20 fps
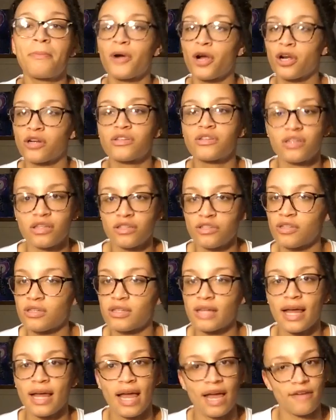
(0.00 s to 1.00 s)
person
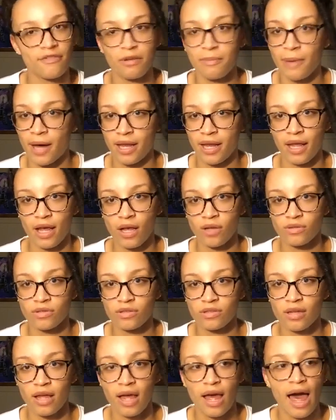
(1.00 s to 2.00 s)
just like everybody
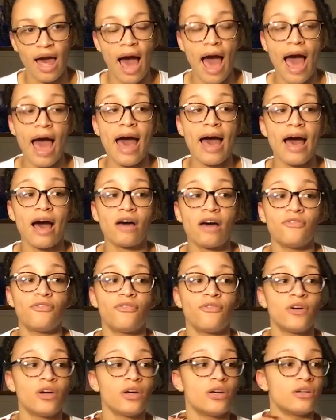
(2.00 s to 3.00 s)
else. I have
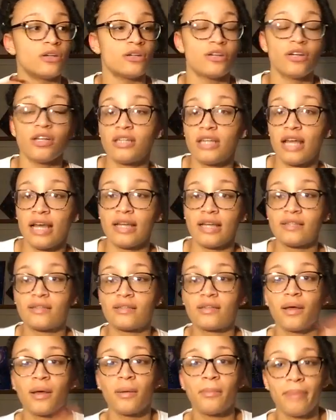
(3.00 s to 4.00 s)
good
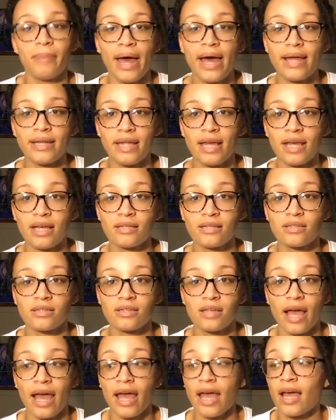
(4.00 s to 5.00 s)
days, bad
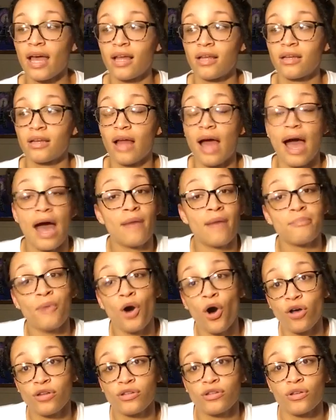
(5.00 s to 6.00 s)
days. And I'm
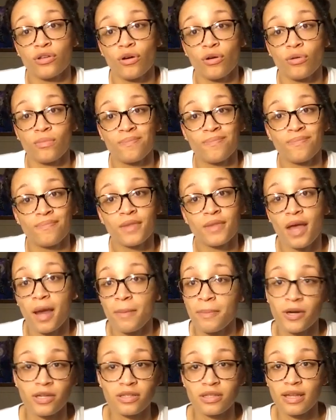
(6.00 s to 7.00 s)
also
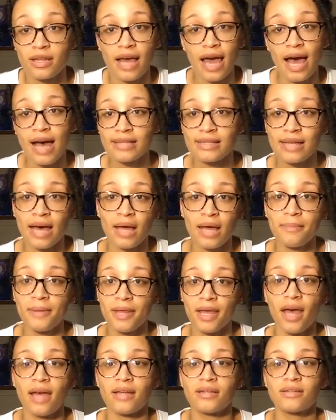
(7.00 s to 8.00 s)
a person that has
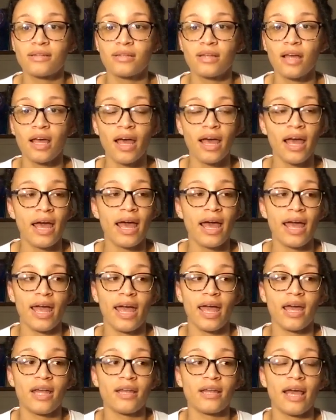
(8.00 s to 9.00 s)
IBS.
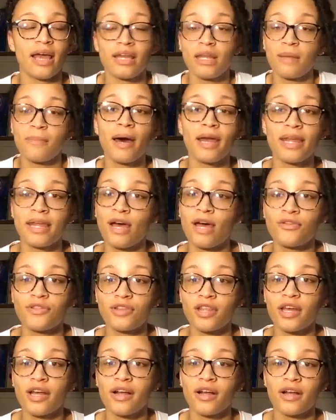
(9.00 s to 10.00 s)
And anybody
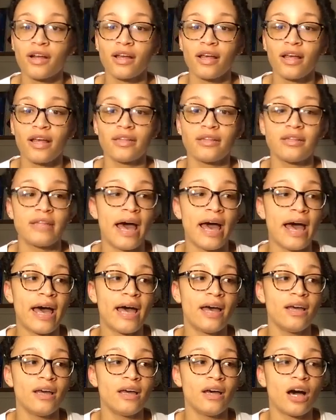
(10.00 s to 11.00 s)
out there
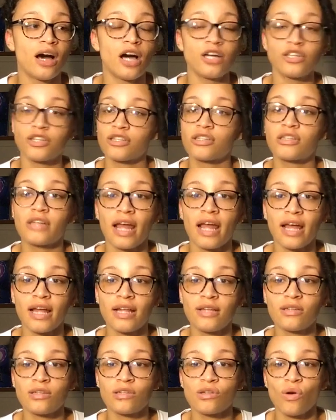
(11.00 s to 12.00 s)
that
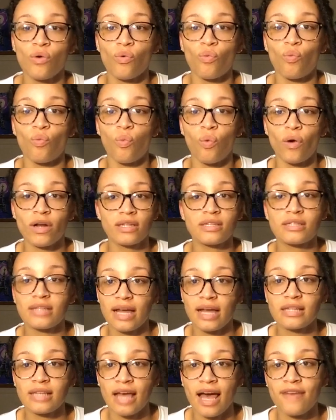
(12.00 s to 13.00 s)
understands what it's
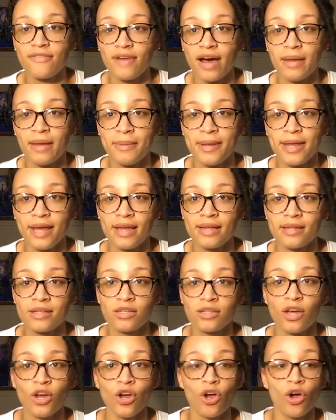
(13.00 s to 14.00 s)
like to have IBS,